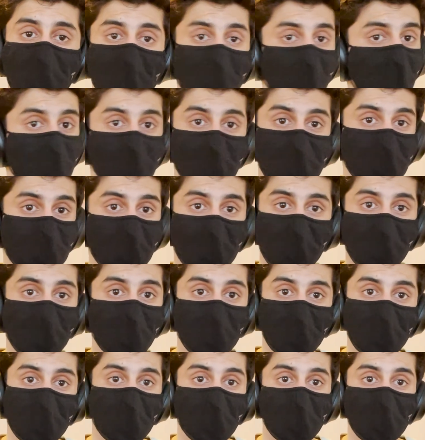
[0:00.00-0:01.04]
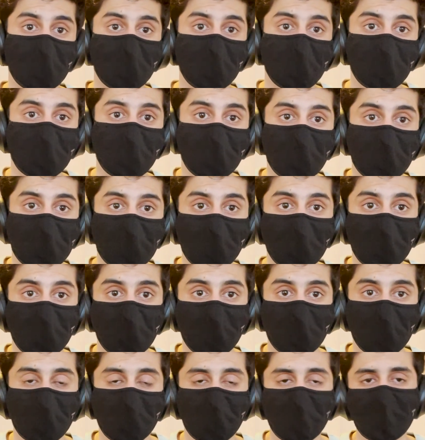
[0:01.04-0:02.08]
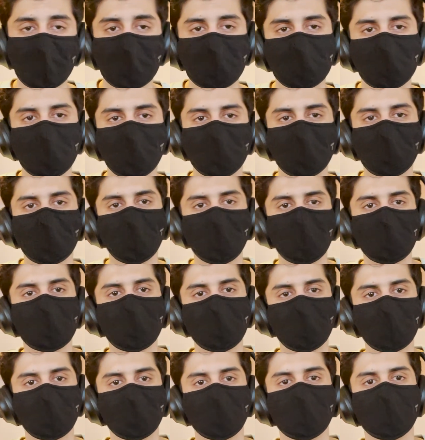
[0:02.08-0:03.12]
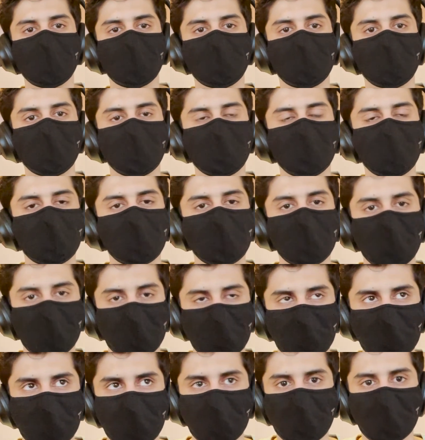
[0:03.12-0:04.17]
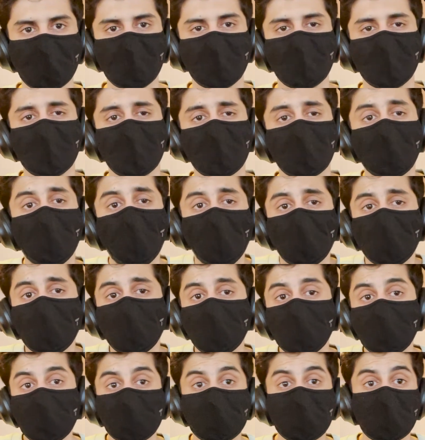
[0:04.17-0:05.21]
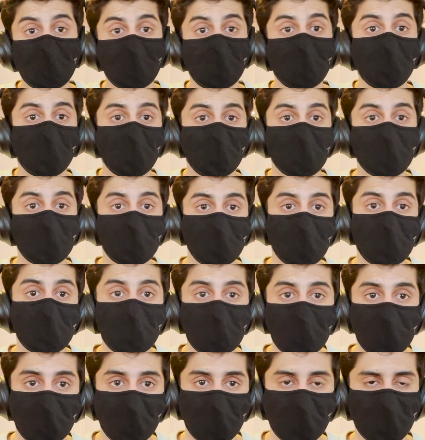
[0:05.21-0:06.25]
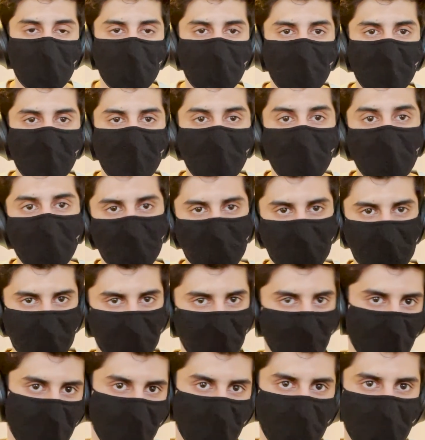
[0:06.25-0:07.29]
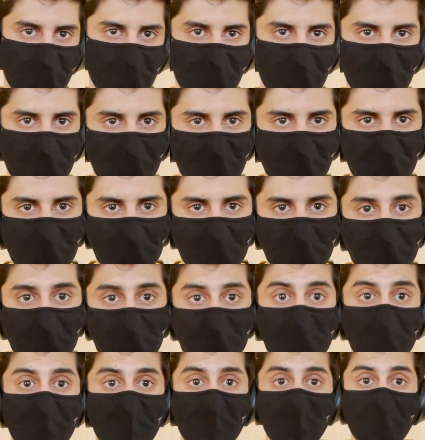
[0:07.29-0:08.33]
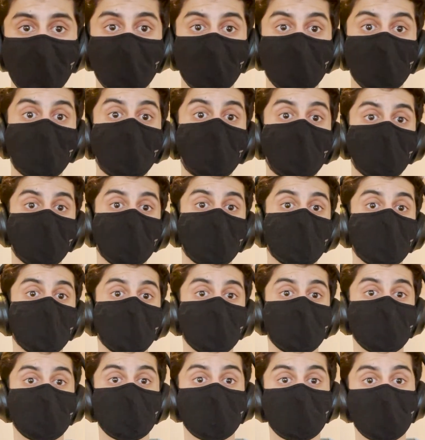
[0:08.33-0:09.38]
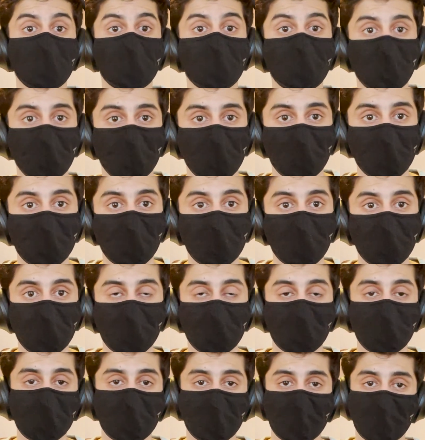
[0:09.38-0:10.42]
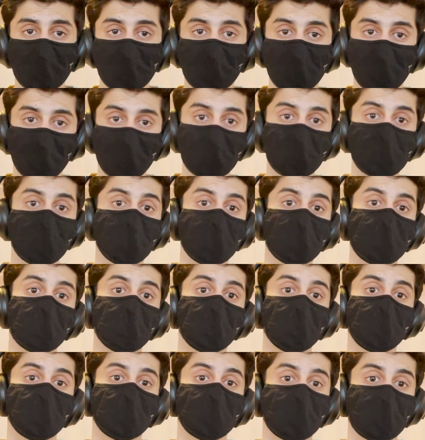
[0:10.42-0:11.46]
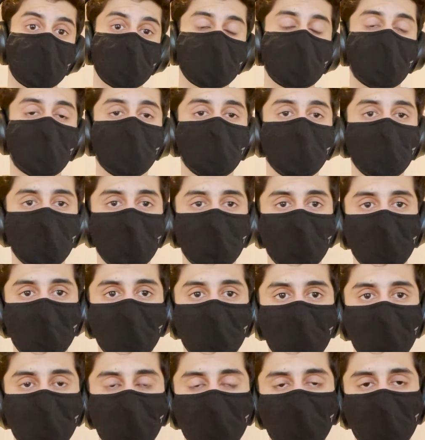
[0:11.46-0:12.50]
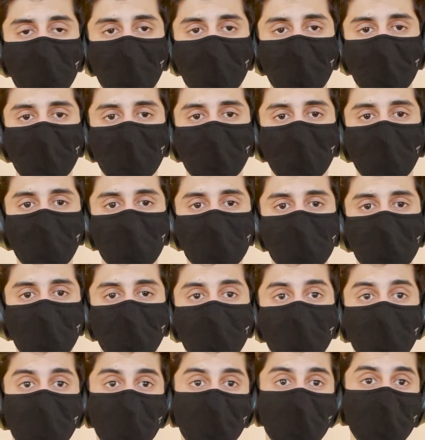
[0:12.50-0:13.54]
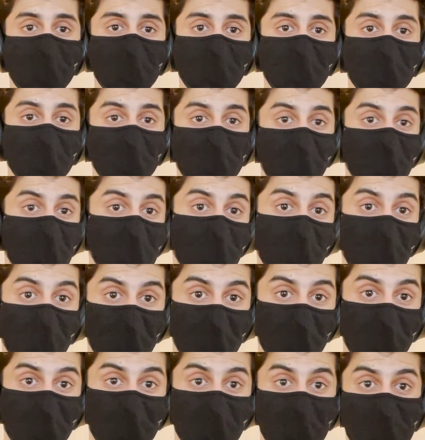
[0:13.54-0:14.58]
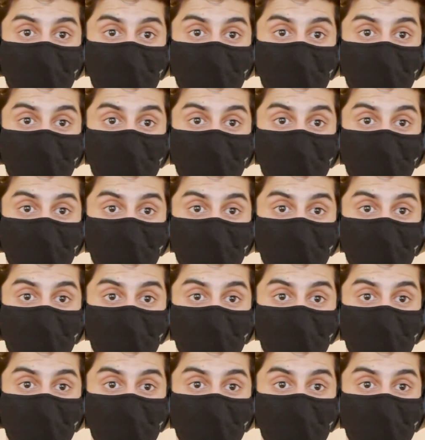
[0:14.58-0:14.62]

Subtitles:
which is exactly what Norway is doing as well. So they are technically just copying the same kind of structure as other European countries. But one thing which is different, that Norwegian people does have pretty good, financially are pretty